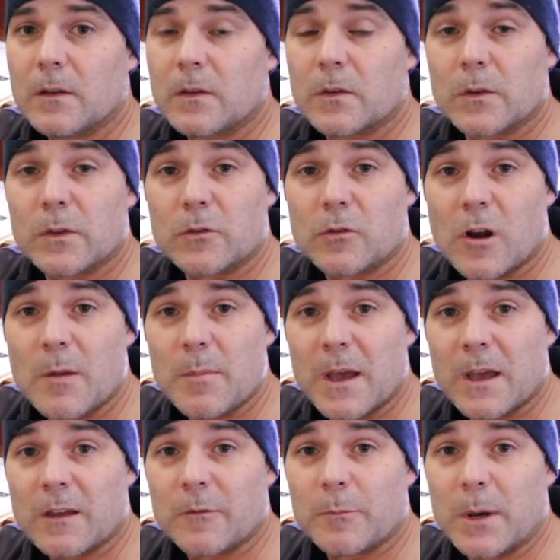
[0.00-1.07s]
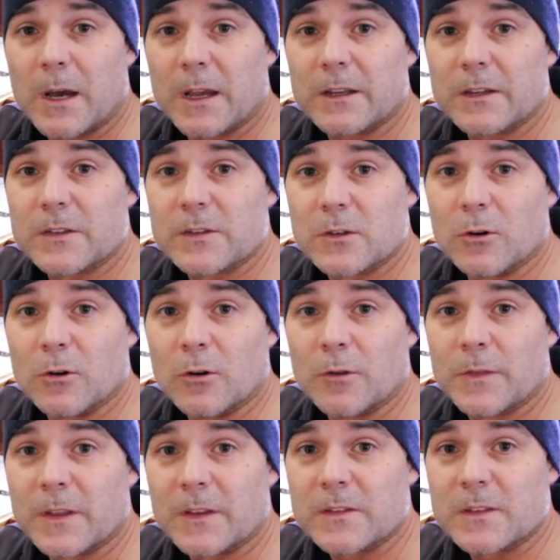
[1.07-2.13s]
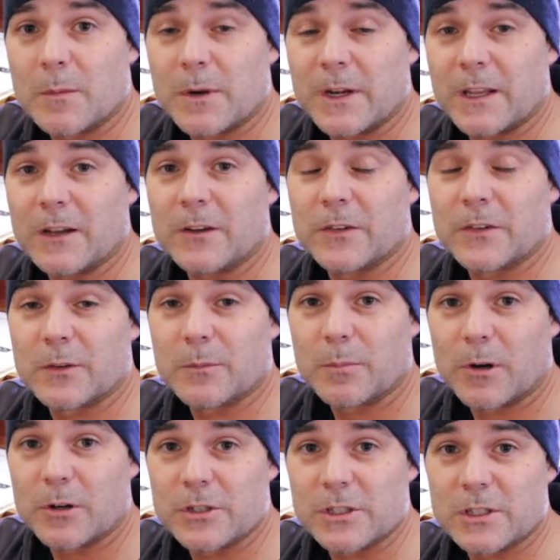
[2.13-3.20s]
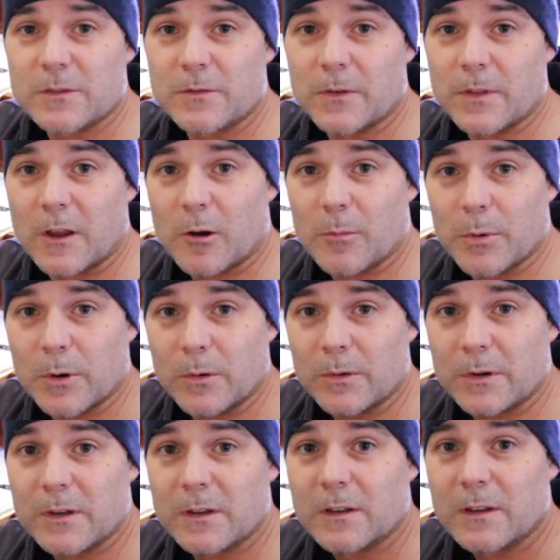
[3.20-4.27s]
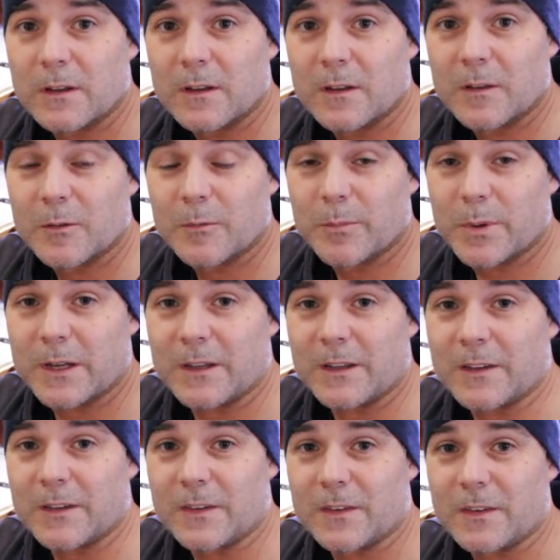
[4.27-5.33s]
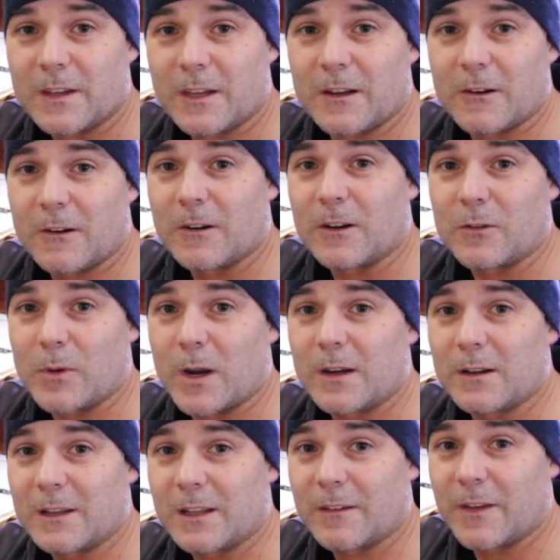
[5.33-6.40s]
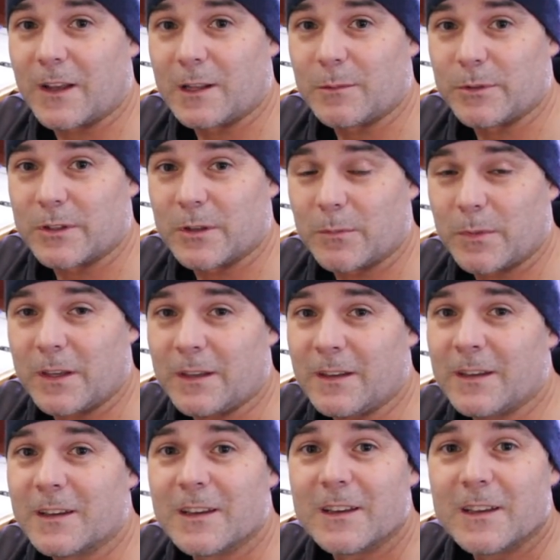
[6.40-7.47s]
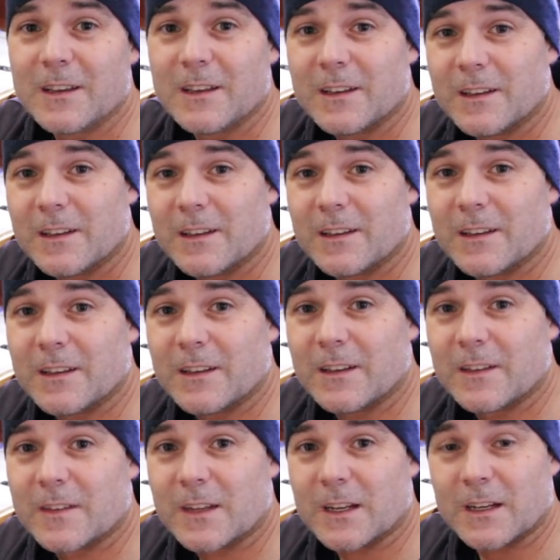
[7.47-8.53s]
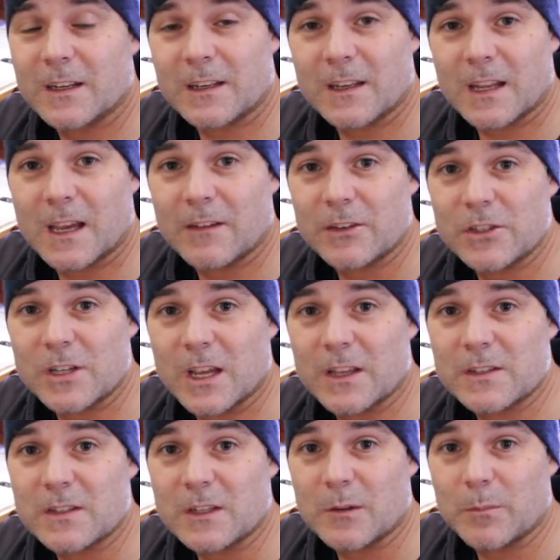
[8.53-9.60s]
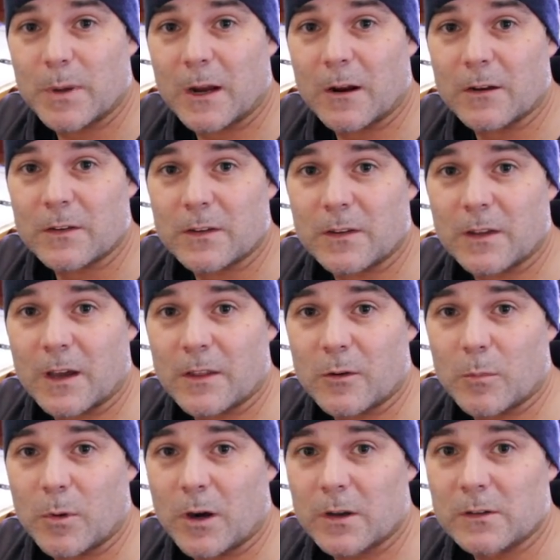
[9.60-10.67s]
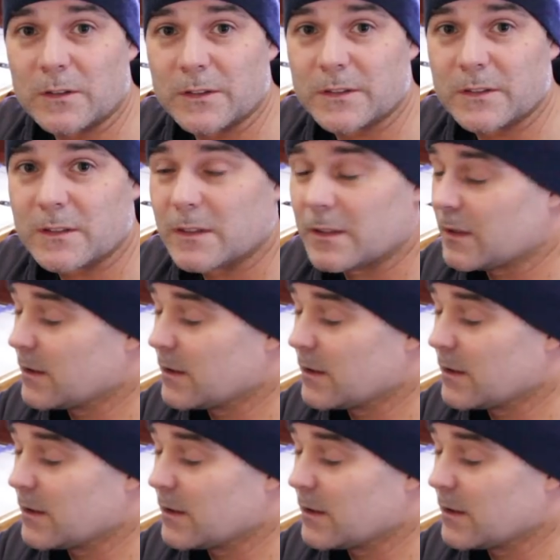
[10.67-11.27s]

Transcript: So the drawback of buying a stove that somebody else purchased for their boat, but is here and readily available to me, is that I didn't have a chance to compare it to the other models.